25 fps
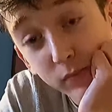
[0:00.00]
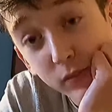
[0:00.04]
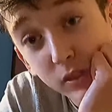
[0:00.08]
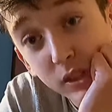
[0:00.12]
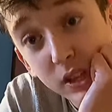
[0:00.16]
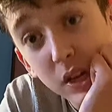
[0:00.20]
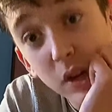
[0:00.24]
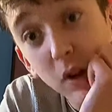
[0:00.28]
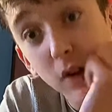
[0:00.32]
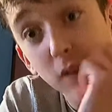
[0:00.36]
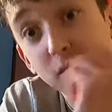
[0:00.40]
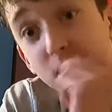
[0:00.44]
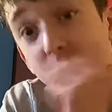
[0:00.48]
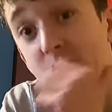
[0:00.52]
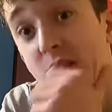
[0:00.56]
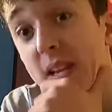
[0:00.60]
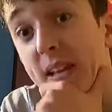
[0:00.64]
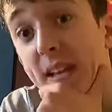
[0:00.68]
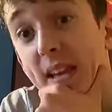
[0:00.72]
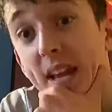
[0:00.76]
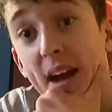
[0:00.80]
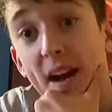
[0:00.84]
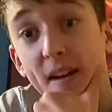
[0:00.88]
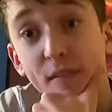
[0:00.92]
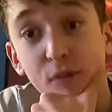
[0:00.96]

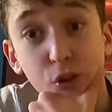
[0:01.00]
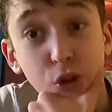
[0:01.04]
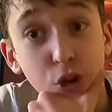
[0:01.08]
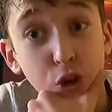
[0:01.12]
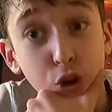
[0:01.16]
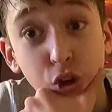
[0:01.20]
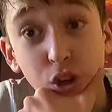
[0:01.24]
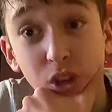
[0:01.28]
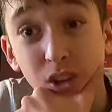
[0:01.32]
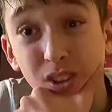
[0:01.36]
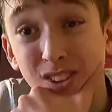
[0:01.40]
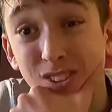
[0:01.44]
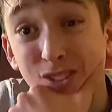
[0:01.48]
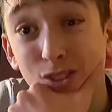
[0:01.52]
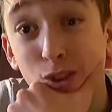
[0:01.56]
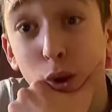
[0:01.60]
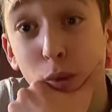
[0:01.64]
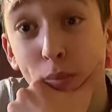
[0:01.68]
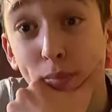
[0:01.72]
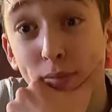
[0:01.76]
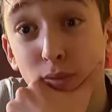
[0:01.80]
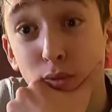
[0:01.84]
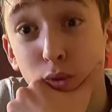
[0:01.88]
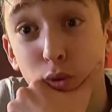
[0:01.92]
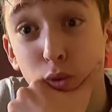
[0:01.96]
obviously having a look at the top
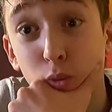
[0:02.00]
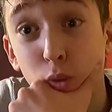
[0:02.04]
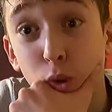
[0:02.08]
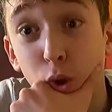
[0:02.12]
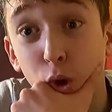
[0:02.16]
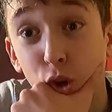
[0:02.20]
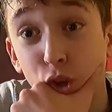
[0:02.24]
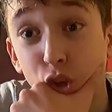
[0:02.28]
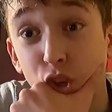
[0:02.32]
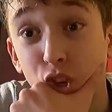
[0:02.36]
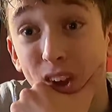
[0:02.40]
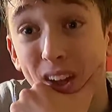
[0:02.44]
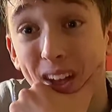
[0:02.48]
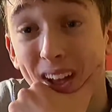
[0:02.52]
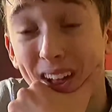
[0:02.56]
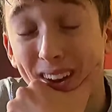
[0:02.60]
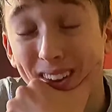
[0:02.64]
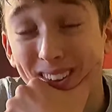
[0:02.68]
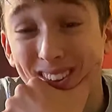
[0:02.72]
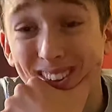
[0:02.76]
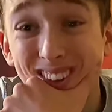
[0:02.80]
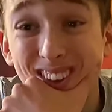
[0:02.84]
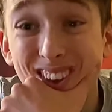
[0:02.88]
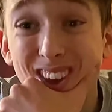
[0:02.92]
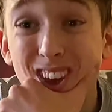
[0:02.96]
four watch
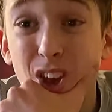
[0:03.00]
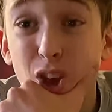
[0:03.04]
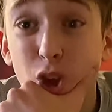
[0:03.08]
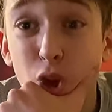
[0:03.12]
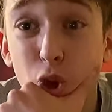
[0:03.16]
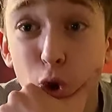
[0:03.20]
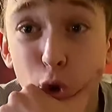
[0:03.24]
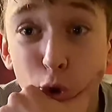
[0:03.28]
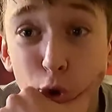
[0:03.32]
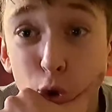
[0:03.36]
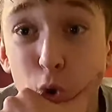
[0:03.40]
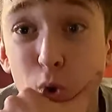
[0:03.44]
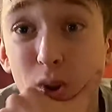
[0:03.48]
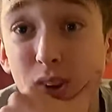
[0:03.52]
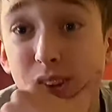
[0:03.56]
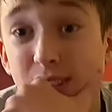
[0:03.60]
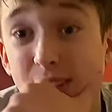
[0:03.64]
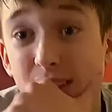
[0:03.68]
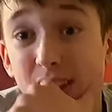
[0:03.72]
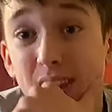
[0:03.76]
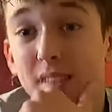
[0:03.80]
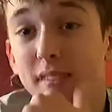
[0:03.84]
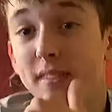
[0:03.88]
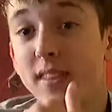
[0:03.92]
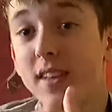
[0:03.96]
and who is
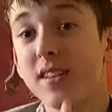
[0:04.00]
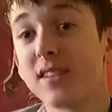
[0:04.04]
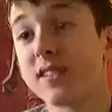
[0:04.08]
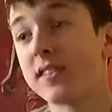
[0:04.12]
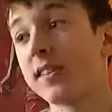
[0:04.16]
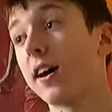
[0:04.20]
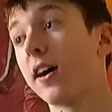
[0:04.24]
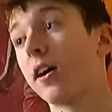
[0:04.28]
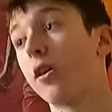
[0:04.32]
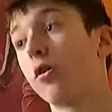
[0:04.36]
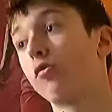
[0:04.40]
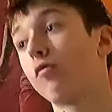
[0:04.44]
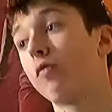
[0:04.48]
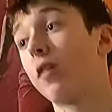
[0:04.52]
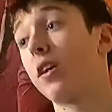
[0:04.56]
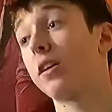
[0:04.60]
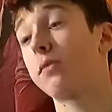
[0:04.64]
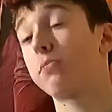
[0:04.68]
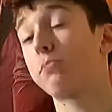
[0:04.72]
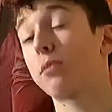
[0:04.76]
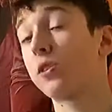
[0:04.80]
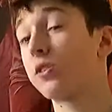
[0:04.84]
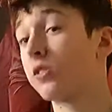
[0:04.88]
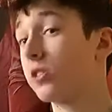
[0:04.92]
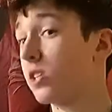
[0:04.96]
in this title race,
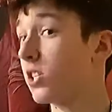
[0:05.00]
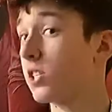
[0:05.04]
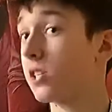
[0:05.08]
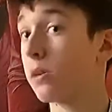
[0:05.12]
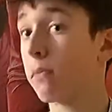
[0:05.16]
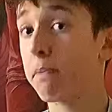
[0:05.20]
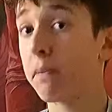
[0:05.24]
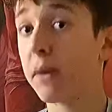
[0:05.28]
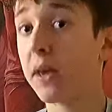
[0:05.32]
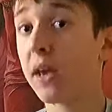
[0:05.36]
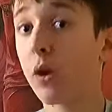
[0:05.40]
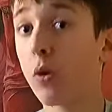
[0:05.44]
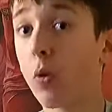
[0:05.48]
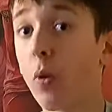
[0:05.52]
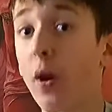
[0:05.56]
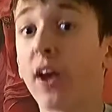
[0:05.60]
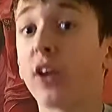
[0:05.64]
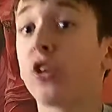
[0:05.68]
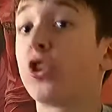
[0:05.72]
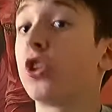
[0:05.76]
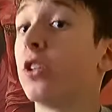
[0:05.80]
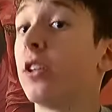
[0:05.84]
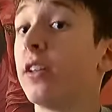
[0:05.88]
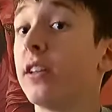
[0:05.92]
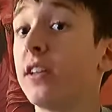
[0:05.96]
because it's a big
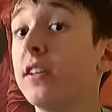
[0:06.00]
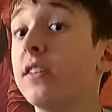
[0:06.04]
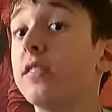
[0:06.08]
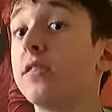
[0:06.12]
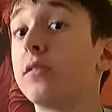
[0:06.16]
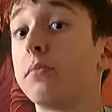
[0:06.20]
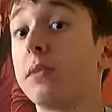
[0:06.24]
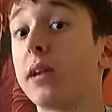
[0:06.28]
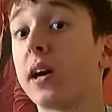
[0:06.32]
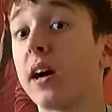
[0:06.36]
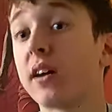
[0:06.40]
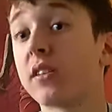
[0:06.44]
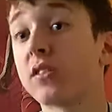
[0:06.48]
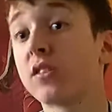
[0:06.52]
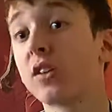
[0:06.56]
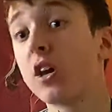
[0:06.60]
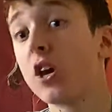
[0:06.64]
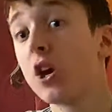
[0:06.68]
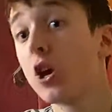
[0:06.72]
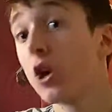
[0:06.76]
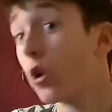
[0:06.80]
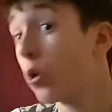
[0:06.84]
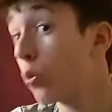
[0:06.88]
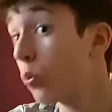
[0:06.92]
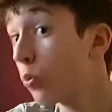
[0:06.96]
question that needs to be asked.
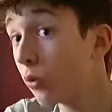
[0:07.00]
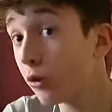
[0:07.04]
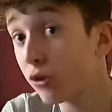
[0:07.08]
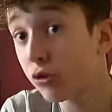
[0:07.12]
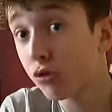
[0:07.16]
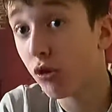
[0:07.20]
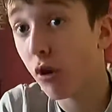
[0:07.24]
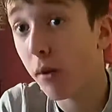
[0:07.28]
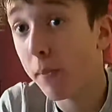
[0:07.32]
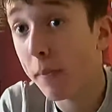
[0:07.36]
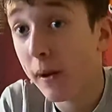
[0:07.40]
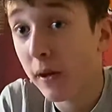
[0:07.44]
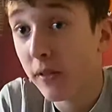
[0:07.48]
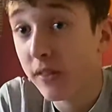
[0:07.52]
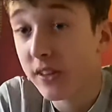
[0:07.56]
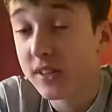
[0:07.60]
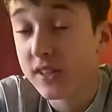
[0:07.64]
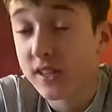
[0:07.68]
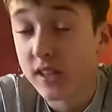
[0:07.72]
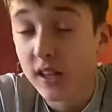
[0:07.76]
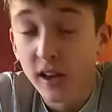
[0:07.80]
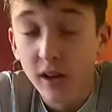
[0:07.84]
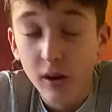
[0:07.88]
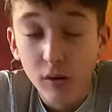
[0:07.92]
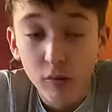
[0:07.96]
Who will drop out this
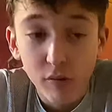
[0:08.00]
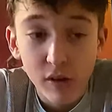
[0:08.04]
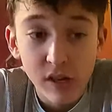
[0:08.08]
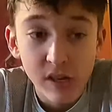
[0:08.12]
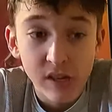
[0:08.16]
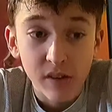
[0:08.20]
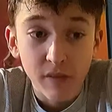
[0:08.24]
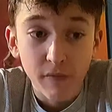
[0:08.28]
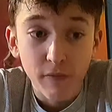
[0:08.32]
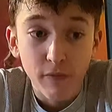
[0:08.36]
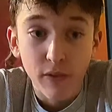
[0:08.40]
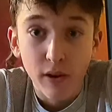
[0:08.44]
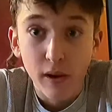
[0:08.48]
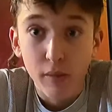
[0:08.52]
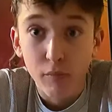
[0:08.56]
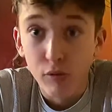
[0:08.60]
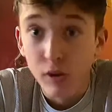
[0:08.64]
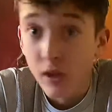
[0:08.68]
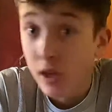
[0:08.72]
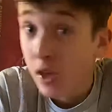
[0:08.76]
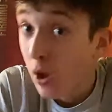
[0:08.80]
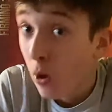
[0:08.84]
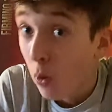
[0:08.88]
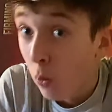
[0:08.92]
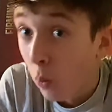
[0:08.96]
title race in February?
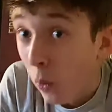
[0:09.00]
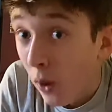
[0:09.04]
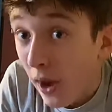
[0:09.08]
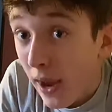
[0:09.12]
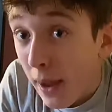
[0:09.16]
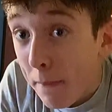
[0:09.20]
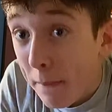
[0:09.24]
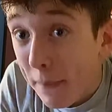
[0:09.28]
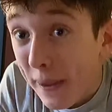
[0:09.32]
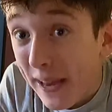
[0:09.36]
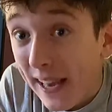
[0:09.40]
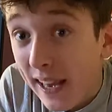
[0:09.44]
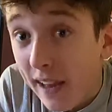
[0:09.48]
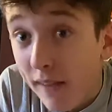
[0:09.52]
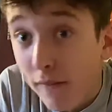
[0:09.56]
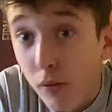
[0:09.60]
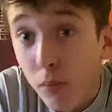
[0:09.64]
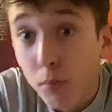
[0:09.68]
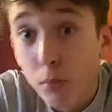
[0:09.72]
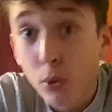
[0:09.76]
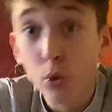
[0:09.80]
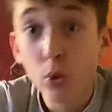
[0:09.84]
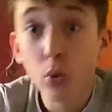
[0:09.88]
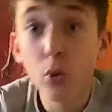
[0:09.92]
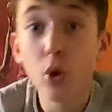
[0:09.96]
Will it be
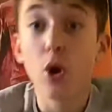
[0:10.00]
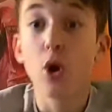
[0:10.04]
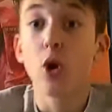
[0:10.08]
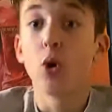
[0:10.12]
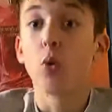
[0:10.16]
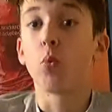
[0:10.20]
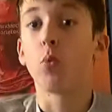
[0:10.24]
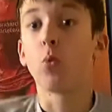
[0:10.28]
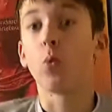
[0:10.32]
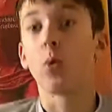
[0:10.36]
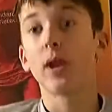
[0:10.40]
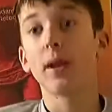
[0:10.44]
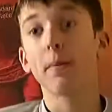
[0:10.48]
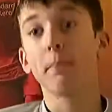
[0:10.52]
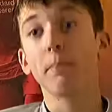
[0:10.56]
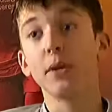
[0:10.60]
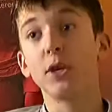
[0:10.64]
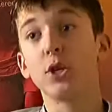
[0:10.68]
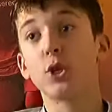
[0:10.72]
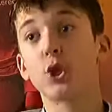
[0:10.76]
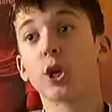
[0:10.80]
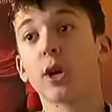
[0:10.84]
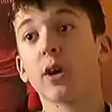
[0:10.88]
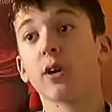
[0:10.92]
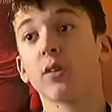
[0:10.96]
Liverpool? Will it be
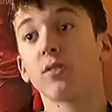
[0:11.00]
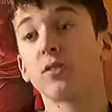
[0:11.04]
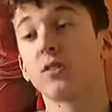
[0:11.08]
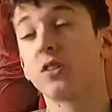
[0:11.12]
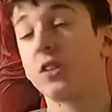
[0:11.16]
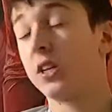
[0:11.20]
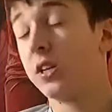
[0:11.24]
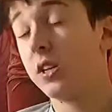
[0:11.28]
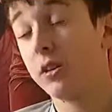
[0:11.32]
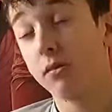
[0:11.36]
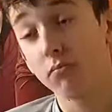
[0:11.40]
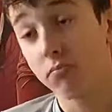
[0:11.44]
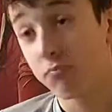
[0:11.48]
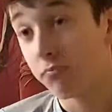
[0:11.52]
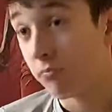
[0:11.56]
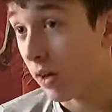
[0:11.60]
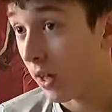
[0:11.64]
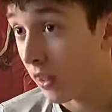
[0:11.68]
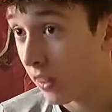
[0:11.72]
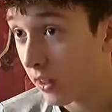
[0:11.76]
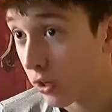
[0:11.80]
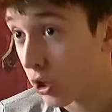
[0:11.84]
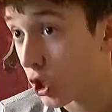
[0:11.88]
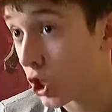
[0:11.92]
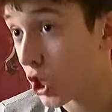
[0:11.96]
Chelsea? I
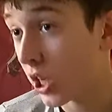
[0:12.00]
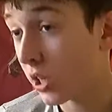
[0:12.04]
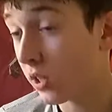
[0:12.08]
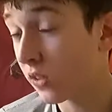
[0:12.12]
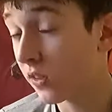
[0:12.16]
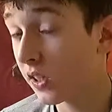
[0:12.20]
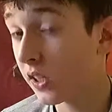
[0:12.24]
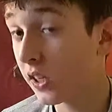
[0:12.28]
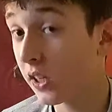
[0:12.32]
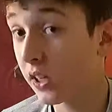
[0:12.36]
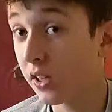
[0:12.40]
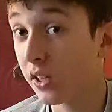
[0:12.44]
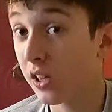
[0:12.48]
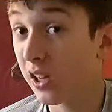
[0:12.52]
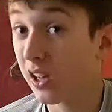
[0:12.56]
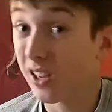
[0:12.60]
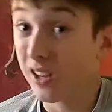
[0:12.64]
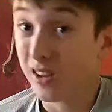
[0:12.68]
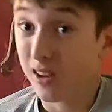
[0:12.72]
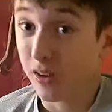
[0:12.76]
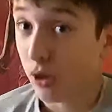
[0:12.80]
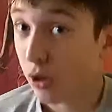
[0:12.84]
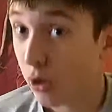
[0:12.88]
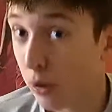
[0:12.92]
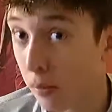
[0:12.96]
think Chelsea
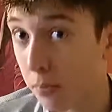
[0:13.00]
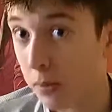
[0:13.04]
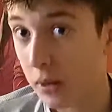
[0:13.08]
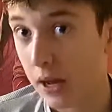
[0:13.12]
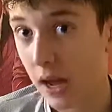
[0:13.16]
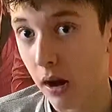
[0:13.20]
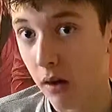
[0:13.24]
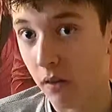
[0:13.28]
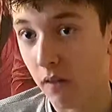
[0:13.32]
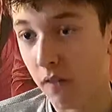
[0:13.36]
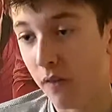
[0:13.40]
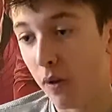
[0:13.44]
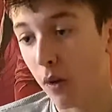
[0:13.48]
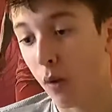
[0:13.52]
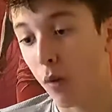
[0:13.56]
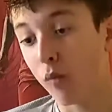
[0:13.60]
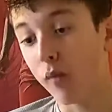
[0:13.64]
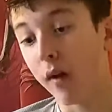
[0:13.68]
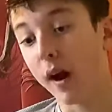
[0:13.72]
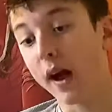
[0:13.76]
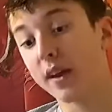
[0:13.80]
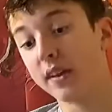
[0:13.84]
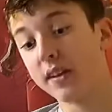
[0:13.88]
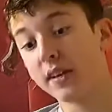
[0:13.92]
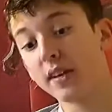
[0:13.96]
could be out of it
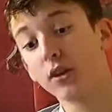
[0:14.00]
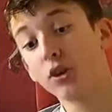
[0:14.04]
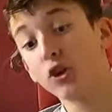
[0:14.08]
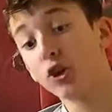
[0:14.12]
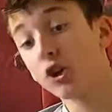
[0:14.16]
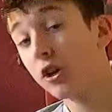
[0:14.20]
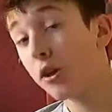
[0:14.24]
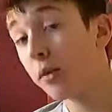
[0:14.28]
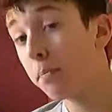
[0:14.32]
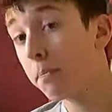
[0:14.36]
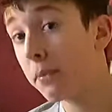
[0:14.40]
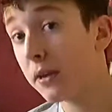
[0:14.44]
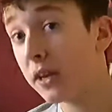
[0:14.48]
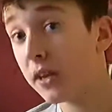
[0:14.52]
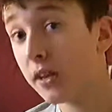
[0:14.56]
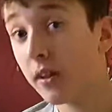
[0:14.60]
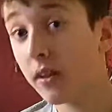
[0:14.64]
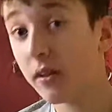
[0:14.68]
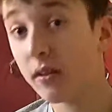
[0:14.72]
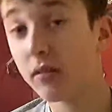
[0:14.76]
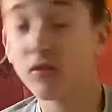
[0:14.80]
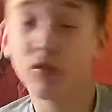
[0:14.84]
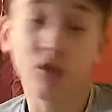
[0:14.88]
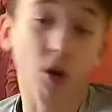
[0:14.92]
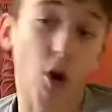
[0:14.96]
already. Could it be
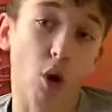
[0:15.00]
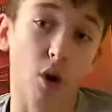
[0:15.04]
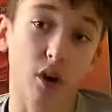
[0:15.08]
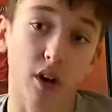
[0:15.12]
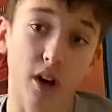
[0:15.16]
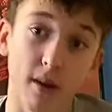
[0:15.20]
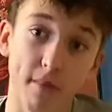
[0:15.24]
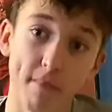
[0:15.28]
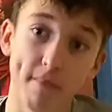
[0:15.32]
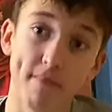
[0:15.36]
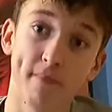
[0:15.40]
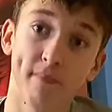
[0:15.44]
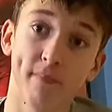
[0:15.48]
Tottenham?